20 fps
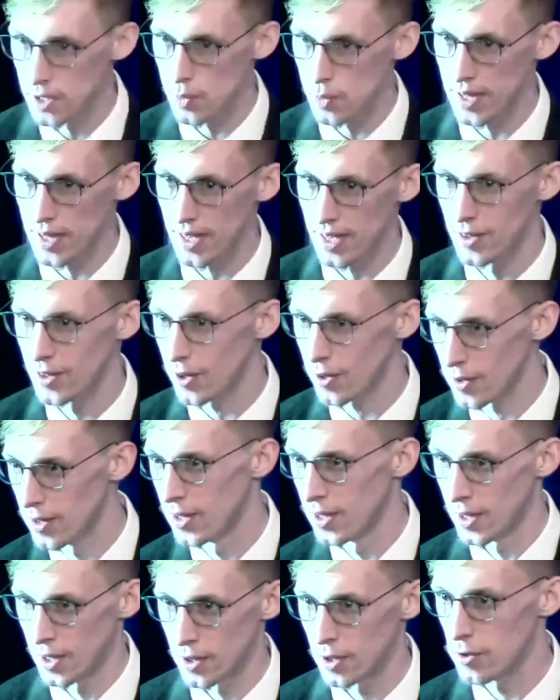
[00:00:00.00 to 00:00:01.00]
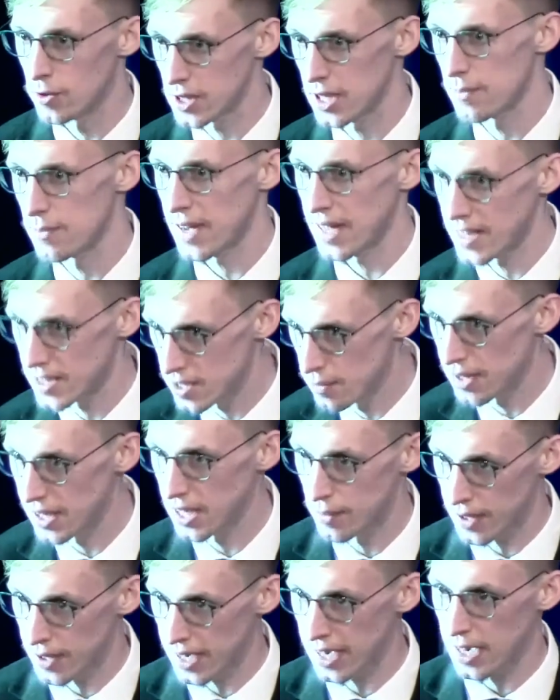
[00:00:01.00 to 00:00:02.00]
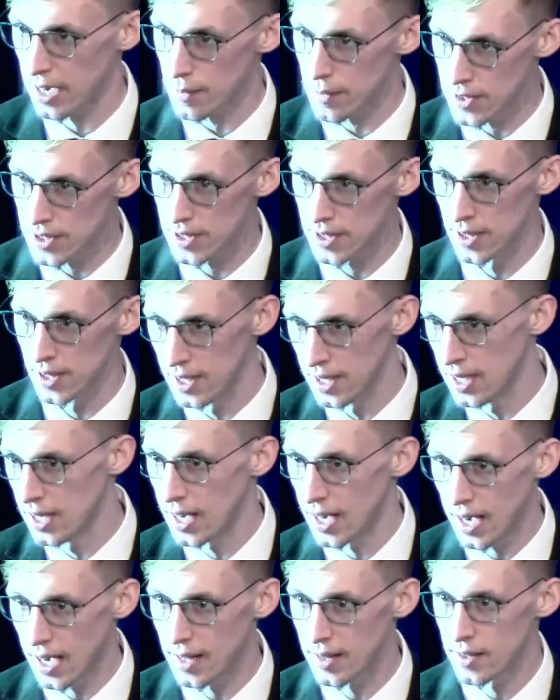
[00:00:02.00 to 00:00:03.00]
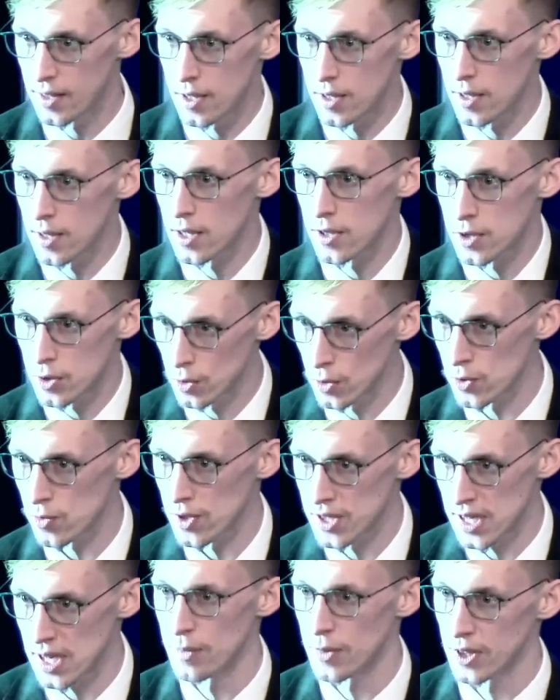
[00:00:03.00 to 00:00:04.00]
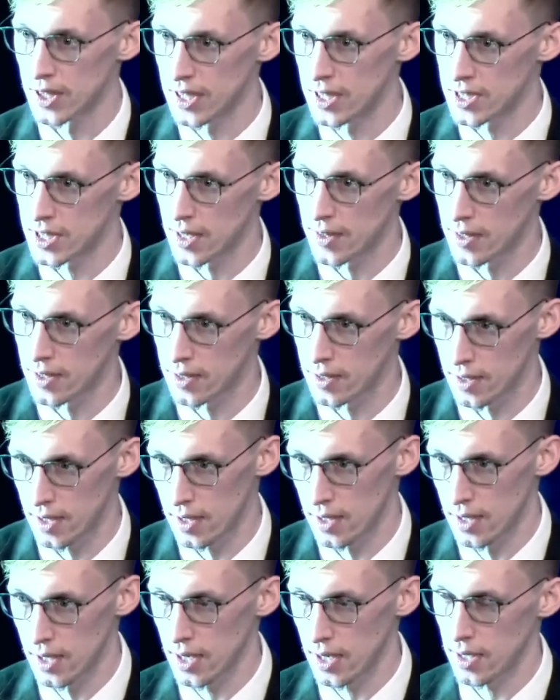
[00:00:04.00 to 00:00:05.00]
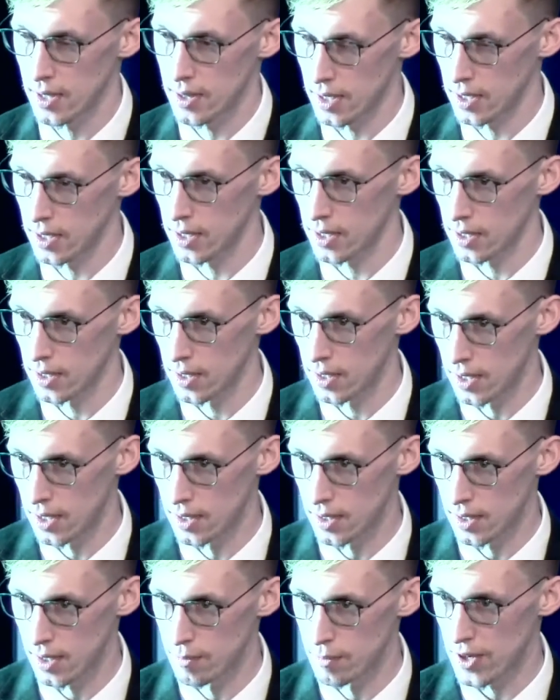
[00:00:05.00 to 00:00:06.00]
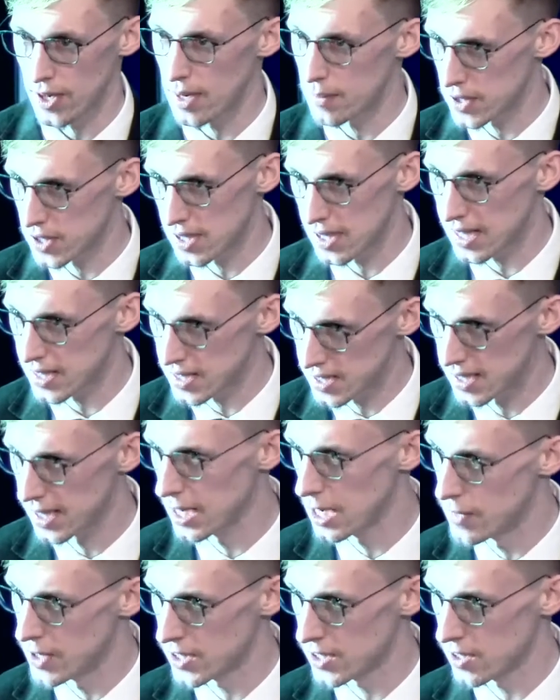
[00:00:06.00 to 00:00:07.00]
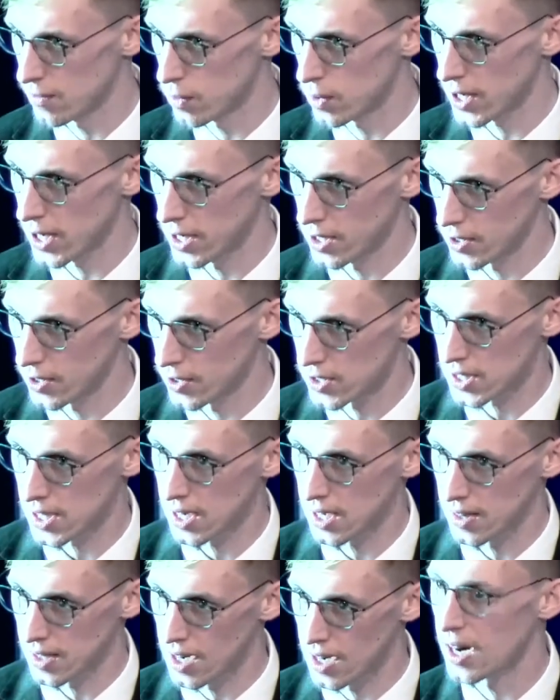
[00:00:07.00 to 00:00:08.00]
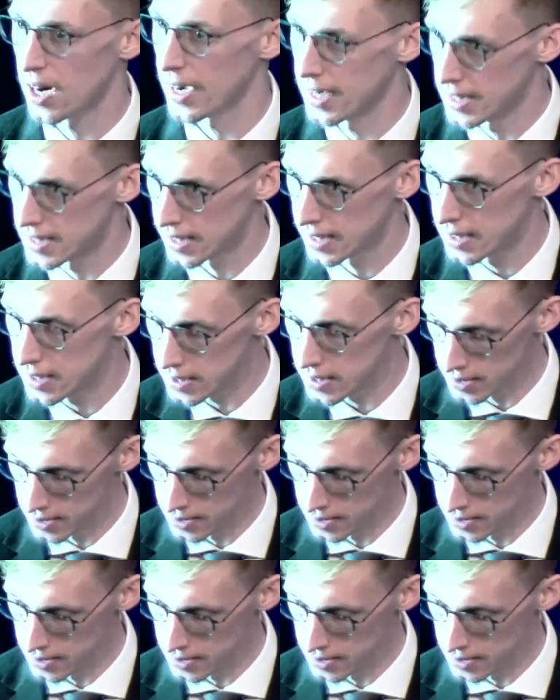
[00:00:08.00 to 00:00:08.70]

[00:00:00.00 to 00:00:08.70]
where they're not usually meant to be, perhaps. And the tools resemble each other, I think. And perhaps that's the limit of what I could say that I did.